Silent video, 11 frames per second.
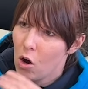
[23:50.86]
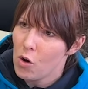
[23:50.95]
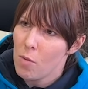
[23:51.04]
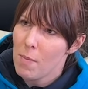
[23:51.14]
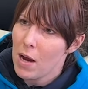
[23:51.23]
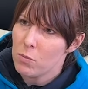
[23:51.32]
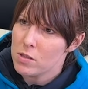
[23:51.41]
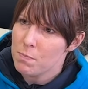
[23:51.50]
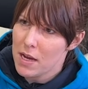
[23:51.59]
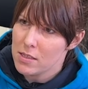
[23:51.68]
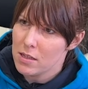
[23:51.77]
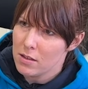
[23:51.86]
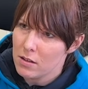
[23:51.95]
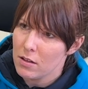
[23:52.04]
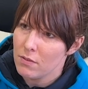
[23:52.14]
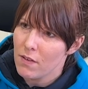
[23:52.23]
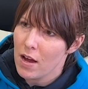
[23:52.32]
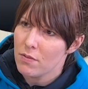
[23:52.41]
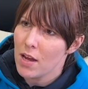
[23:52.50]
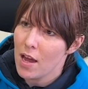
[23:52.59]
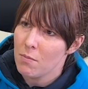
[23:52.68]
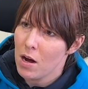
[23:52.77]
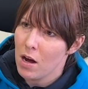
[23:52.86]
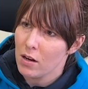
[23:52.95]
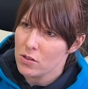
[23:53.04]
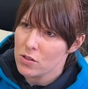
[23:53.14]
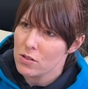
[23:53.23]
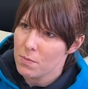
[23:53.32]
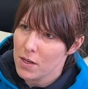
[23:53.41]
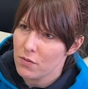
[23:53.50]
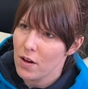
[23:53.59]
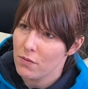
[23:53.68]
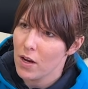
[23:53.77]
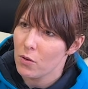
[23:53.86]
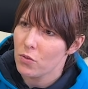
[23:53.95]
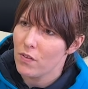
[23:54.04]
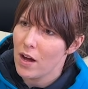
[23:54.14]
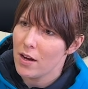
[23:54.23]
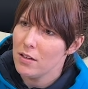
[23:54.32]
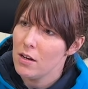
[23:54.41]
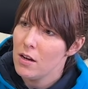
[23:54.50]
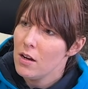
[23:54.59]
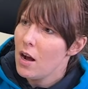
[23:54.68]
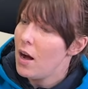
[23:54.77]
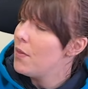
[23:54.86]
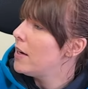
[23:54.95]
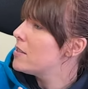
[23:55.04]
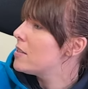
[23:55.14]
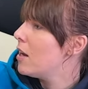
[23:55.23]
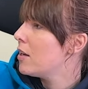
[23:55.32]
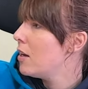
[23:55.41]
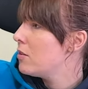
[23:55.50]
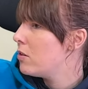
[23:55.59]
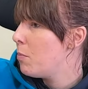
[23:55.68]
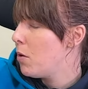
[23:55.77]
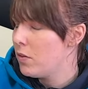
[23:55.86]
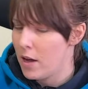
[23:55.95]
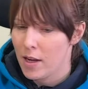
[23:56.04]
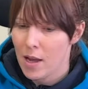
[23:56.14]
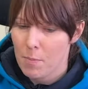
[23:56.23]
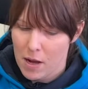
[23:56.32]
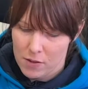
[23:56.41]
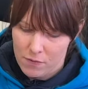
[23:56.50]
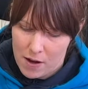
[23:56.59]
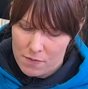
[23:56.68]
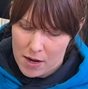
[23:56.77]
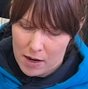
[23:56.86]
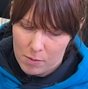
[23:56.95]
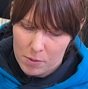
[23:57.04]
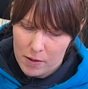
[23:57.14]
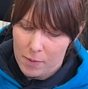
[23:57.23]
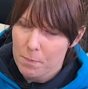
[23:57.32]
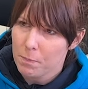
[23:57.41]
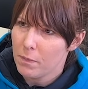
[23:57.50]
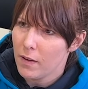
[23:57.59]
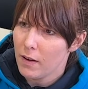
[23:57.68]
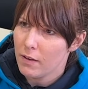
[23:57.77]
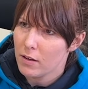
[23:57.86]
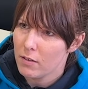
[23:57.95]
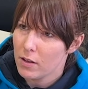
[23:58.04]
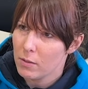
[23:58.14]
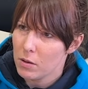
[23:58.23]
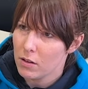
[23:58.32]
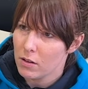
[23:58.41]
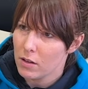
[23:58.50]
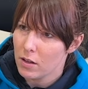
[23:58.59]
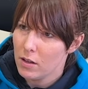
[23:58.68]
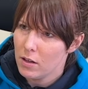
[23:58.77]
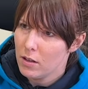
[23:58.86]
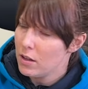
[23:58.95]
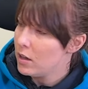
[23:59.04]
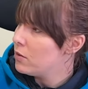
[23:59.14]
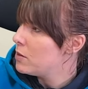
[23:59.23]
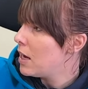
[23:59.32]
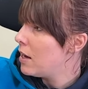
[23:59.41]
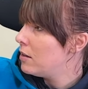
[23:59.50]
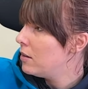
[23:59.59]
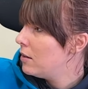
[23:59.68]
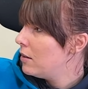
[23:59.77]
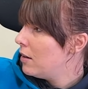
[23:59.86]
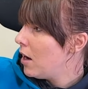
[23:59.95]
Oh no, mine was passing the five k mark. As soon as I passed five k, I was fine. And then it started getting to the point that I'd get past 5K and I'd be like, yeah, I'll carry on a bit longer. I'll do 10. Yeah.